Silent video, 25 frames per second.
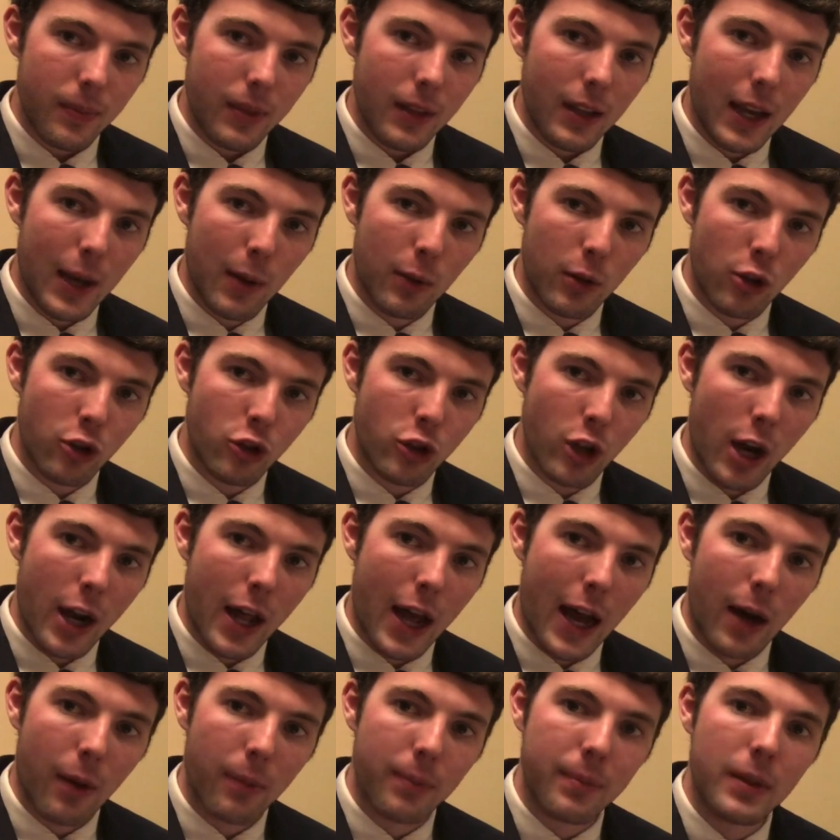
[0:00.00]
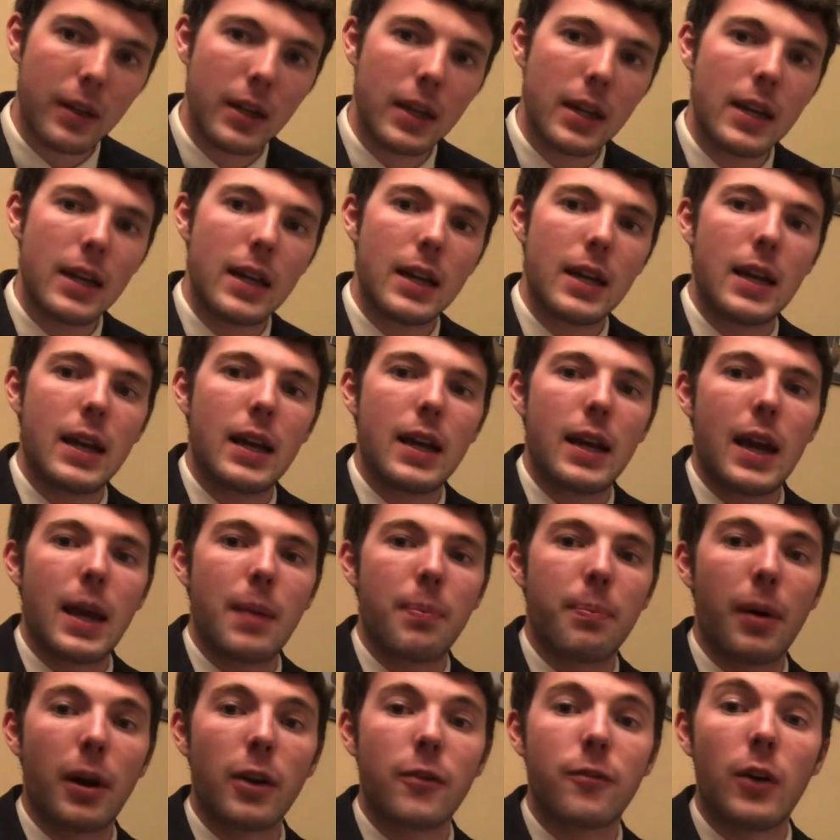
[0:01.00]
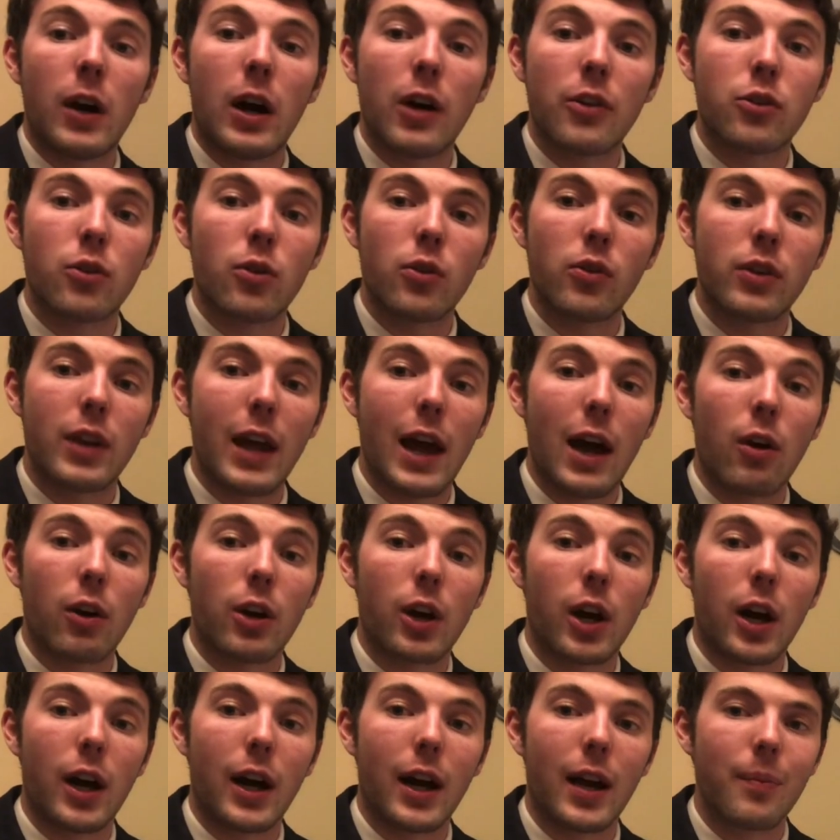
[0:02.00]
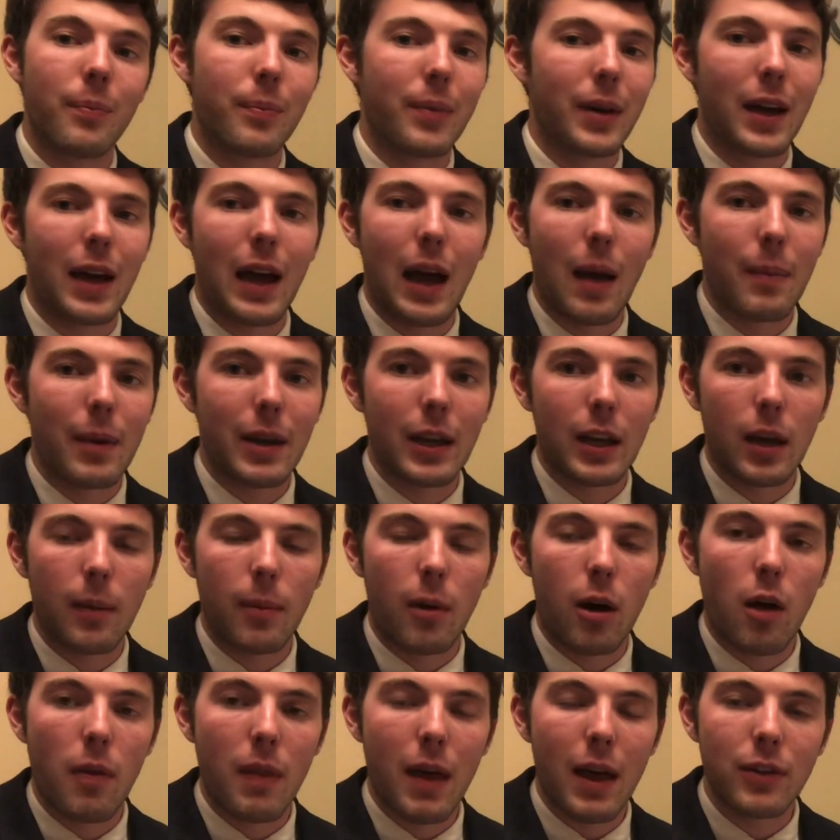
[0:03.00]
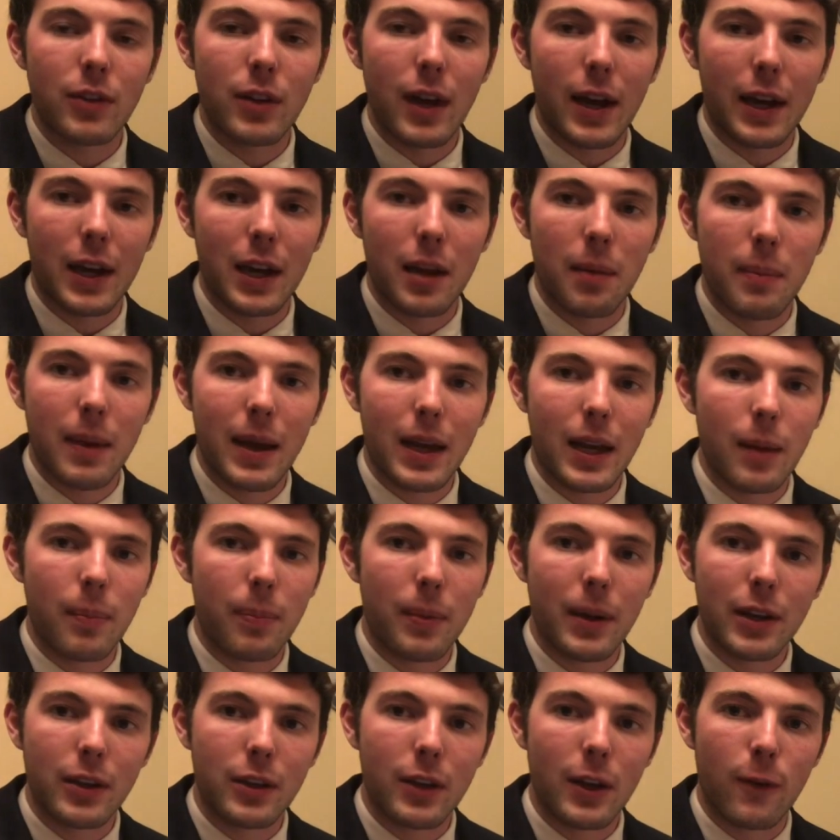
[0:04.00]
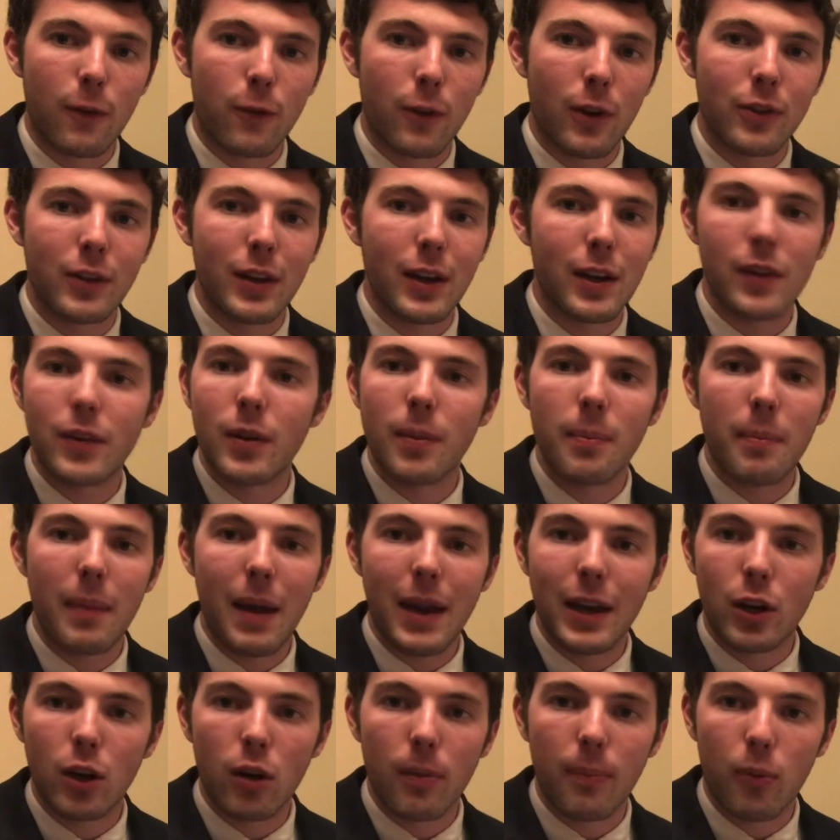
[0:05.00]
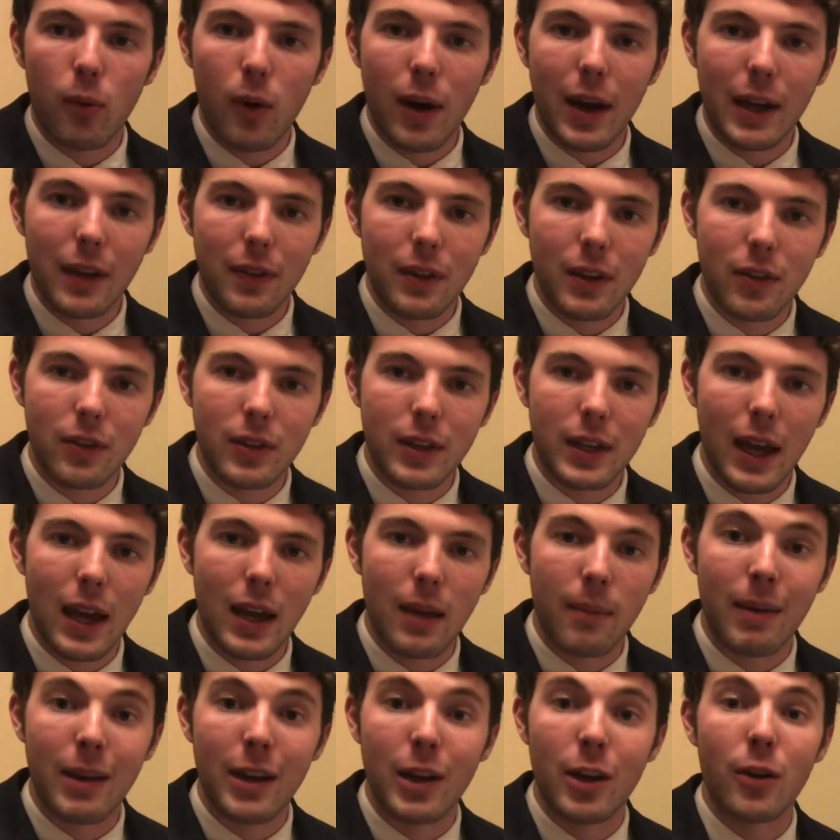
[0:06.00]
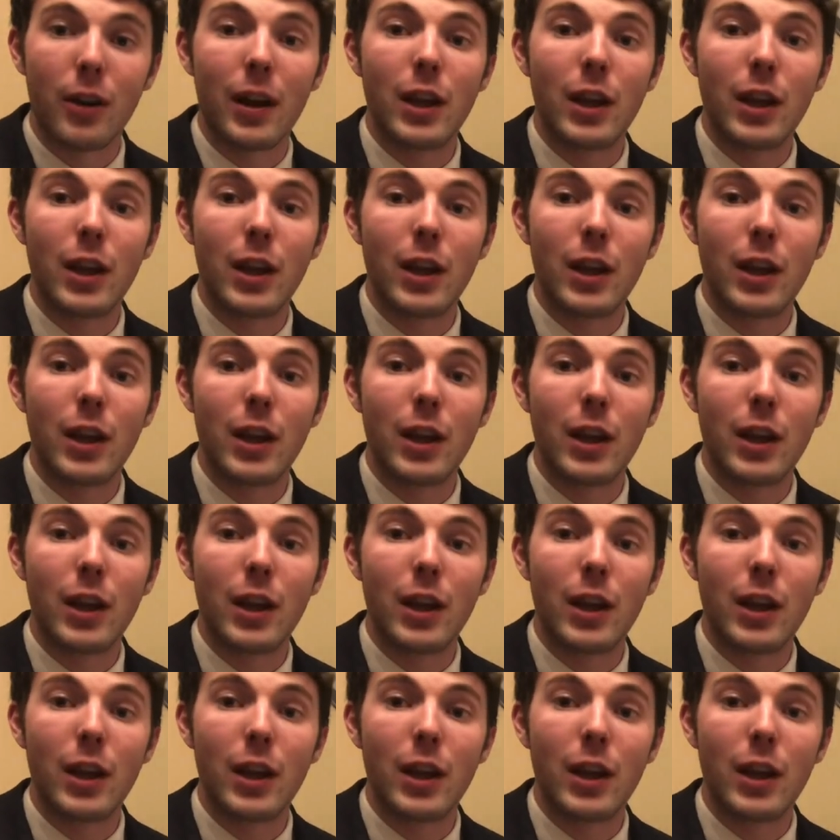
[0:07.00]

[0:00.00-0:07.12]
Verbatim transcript: It was a shutout. And Bud Foster is now gone, but I mean, come on, that's not going to make a big difference. That doesn't make or break this game here.